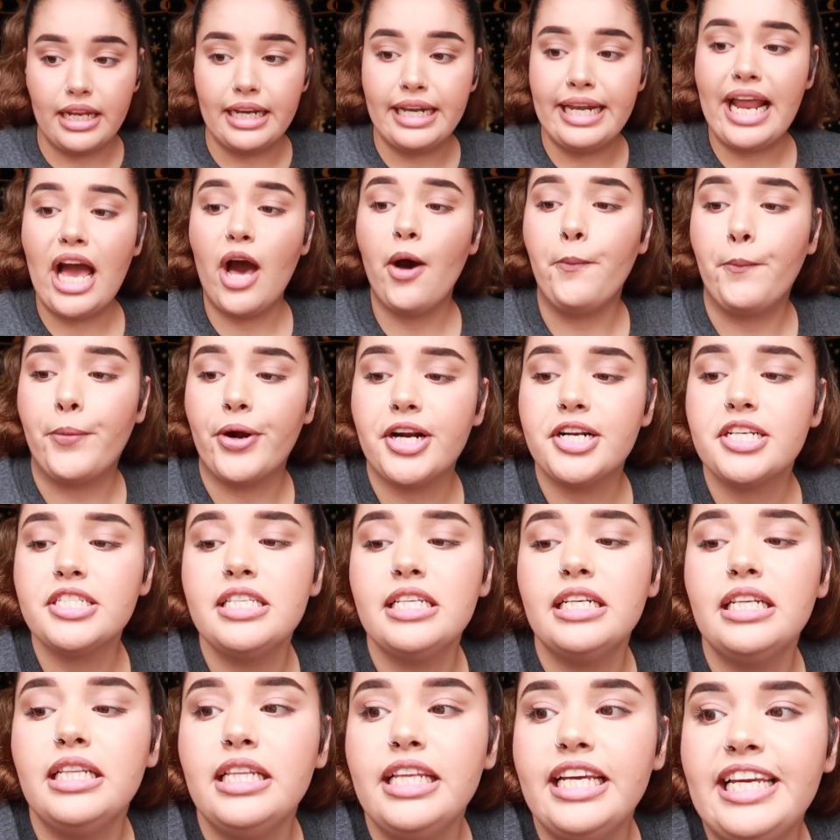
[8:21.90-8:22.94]
Now,
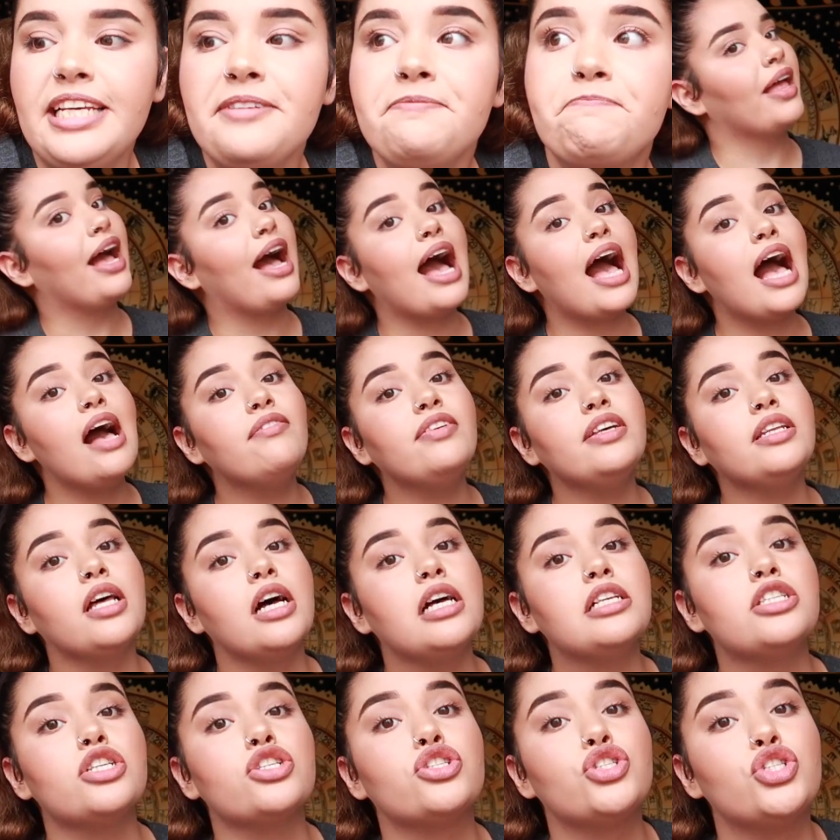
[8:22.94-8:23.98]
personally, I haven't
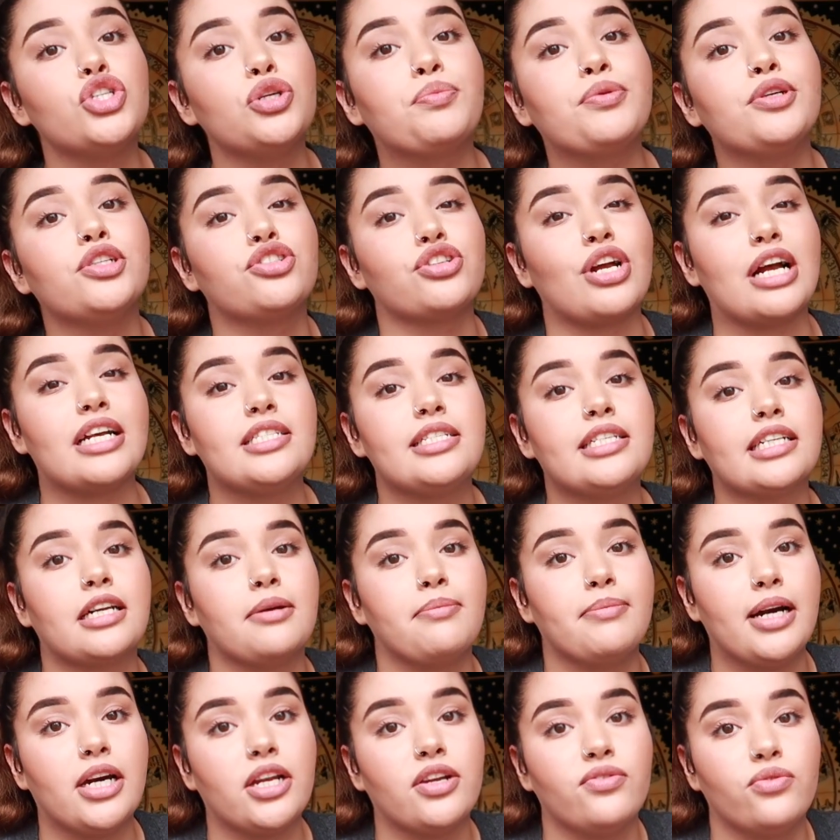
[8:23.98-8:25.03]
lost a super drastic
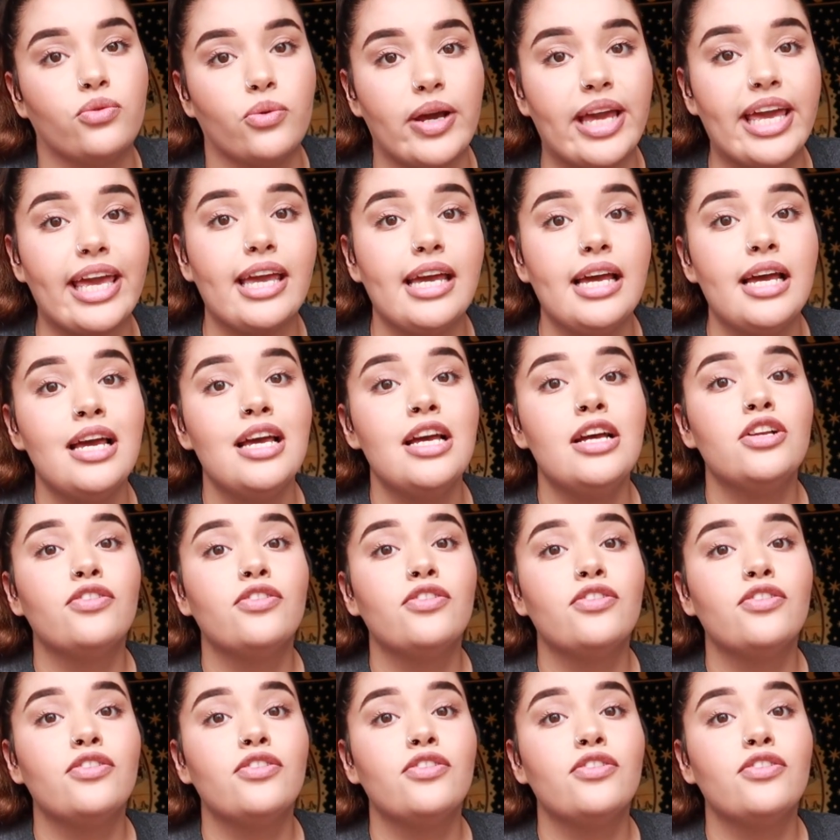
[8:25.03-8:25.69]
amount of weight